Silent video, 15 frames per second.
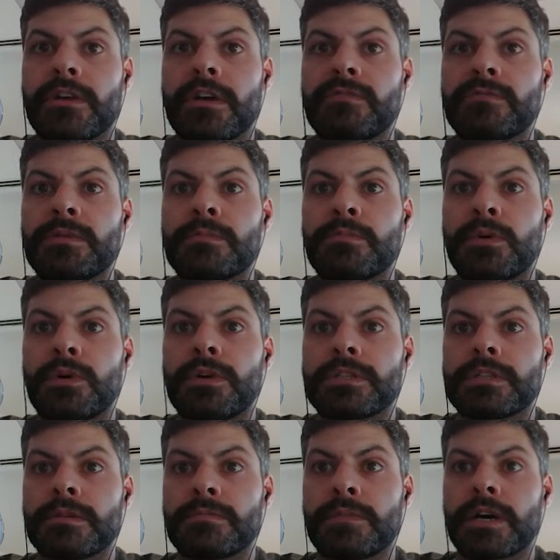have been
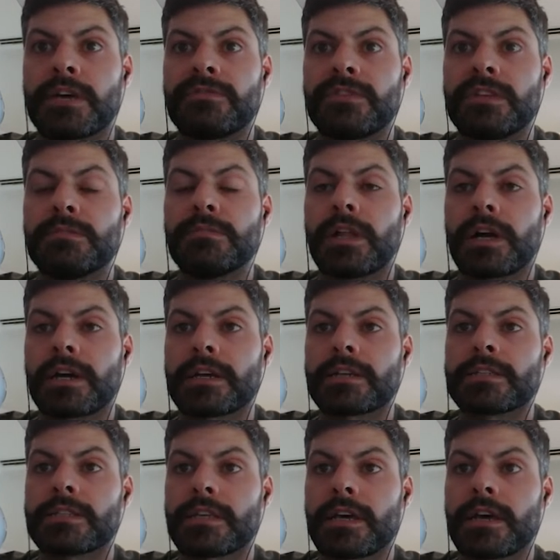poisoned by a V blocking
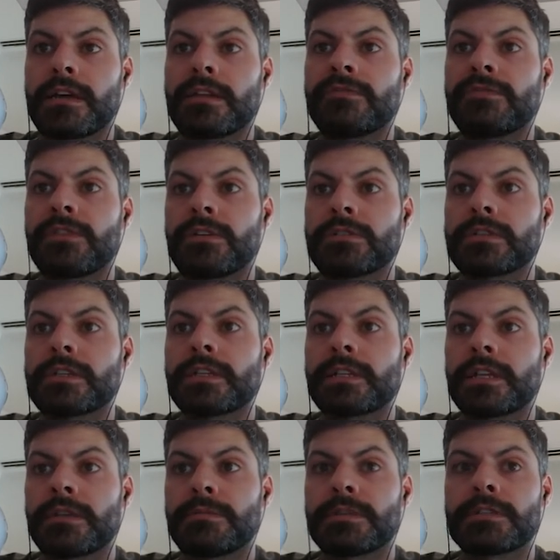set falsely
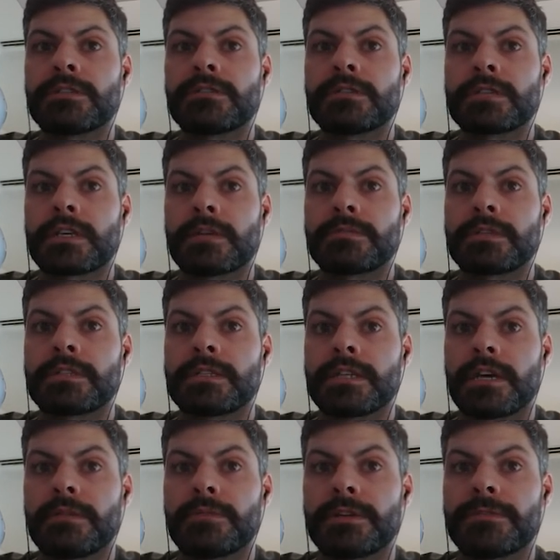claiming to accept a
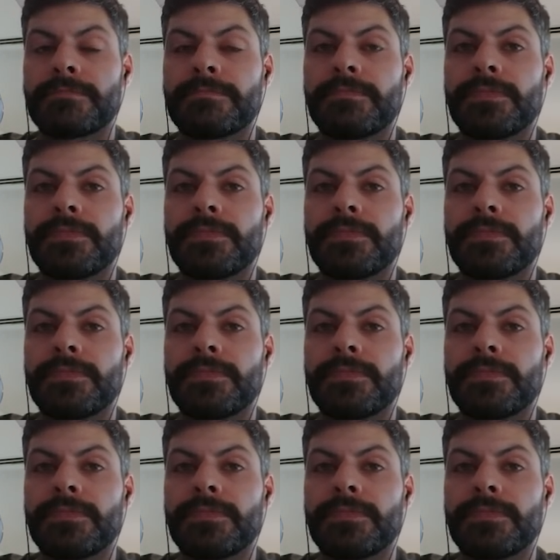statement.